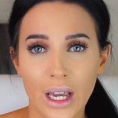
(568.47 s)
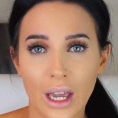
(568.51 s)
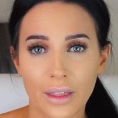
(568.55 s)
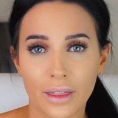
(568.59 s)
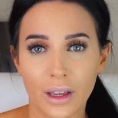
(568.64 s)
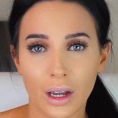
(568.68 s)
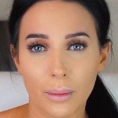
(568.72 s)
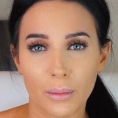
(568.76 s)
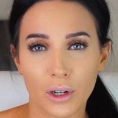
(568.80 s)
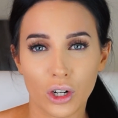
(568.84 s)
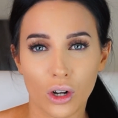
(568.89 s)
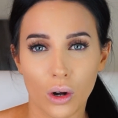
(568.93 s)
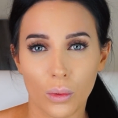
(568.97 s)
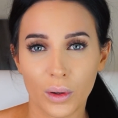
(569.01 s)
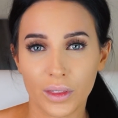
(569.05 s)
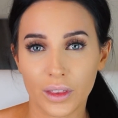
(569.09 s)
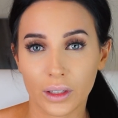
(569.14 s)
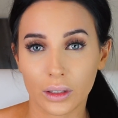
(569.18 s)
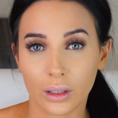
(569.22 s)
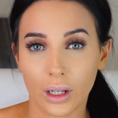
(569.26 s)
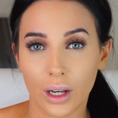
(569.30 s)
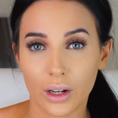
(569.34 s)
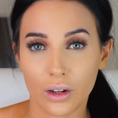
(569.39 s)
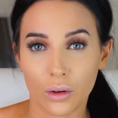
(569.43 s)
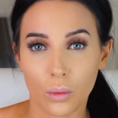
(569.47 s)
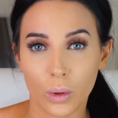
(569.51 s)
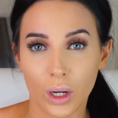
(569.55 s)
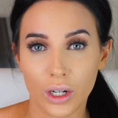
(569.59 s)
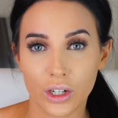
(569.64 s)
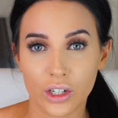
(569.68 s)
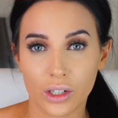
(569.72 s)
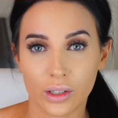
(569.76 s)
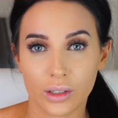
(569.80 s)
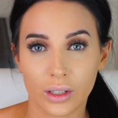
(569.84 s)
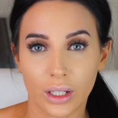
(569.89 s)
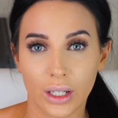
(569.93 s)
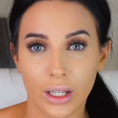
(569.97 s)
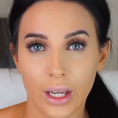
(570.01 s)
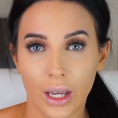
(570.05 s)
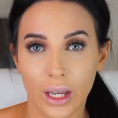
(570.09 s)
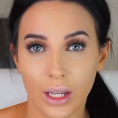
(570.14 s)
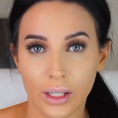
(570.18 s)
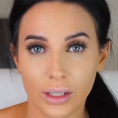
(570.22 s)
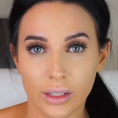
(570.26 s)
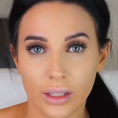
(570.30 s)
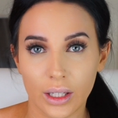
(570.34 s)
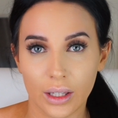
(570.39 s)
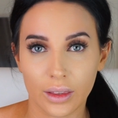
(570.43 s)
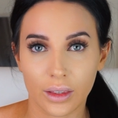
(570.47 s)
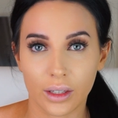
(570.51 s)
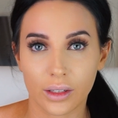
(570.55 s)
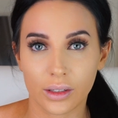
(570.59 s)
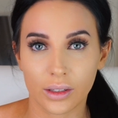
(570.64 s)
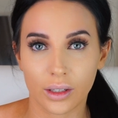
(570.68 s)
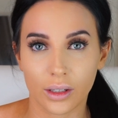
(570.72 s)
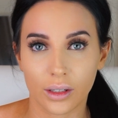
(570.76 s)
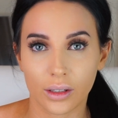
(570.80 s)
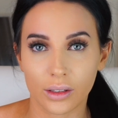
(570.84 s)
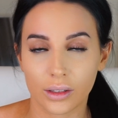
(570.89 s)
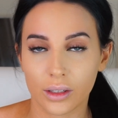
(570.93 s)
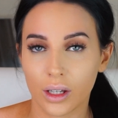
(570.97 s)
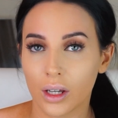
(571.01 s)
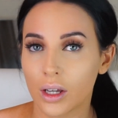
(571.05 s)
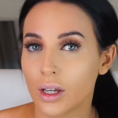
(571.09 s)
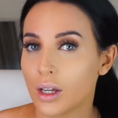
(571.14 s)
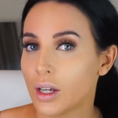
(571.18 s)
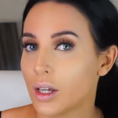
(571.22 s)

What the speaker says: I think I'm gonna go with the lighter one just in case that this is